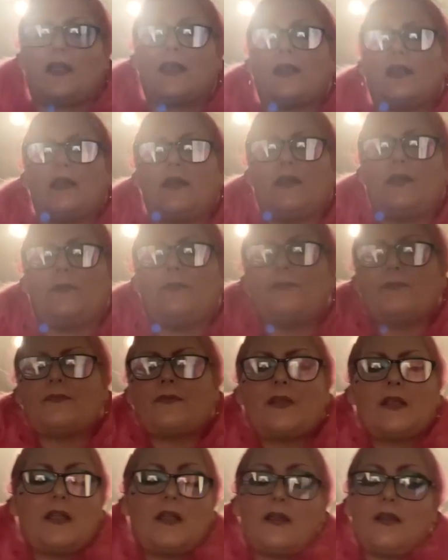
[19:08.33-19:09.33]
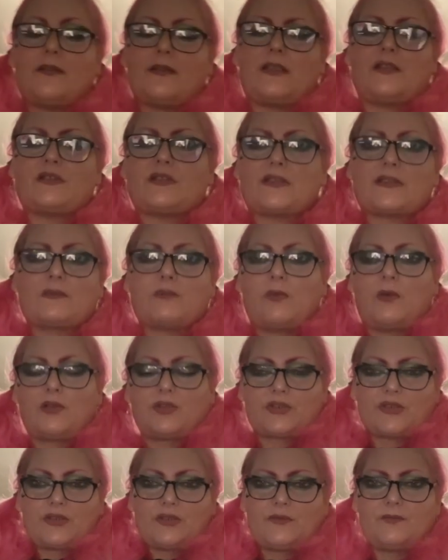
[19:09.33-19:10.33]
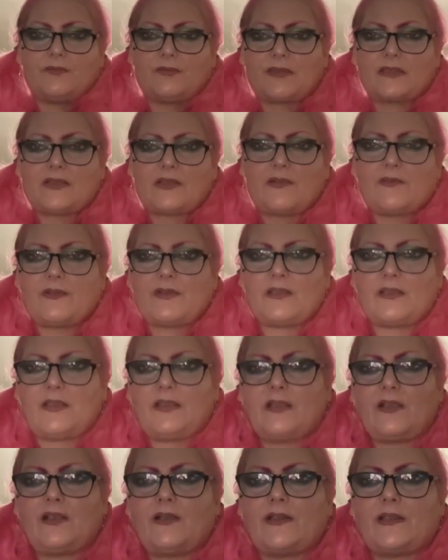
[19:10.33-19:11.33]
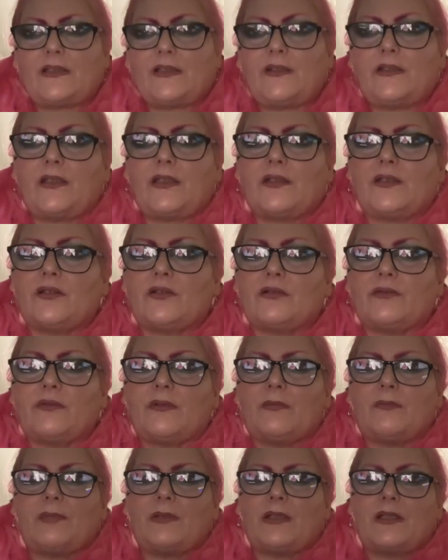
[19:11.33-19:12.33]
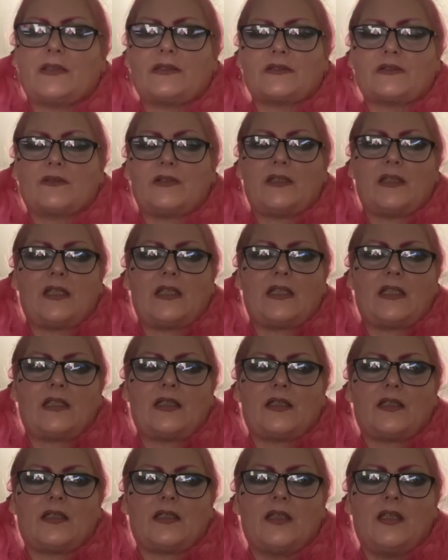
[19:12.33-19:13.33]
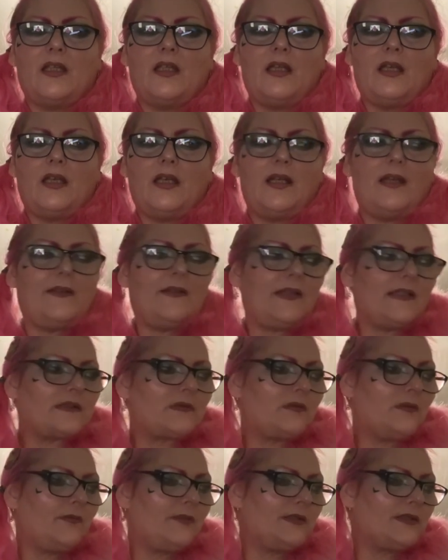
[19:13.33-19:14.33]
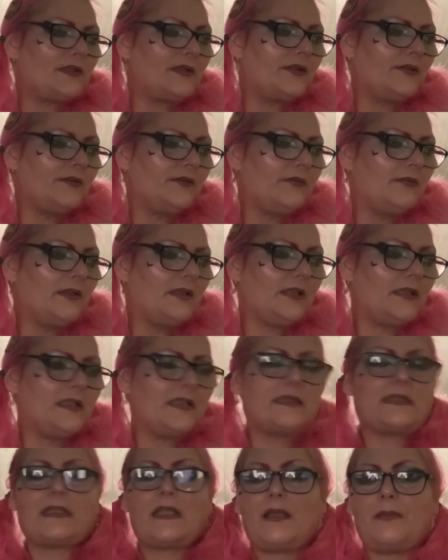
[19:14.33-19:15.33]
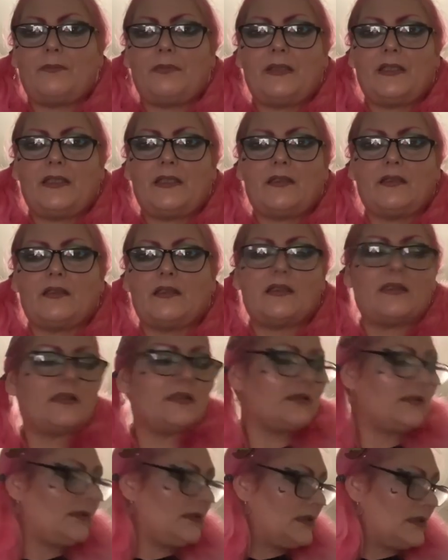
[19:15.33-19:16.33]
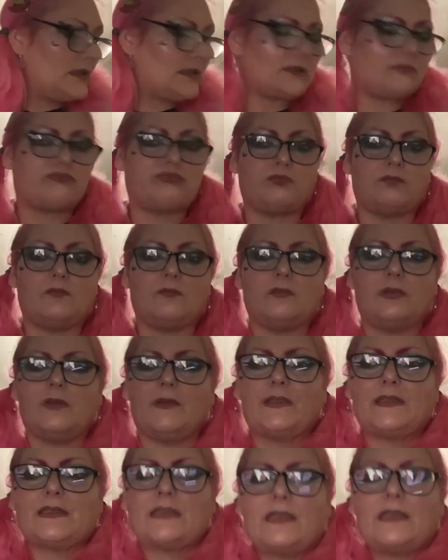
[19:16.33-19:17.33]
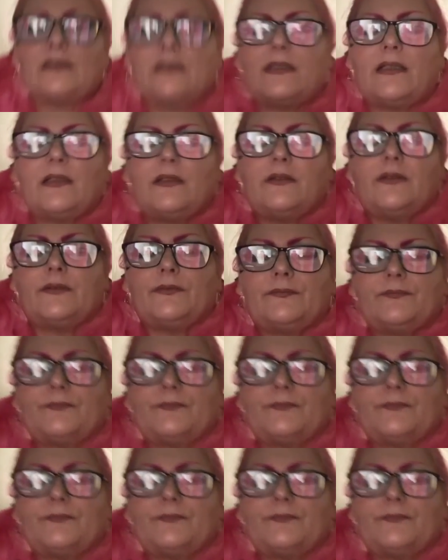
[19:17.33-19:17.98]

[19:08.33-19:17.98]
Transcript: then just wash them so that, you know, they don't get urine burns or anything. And that's what we do. And he's happy. He's here now. Look.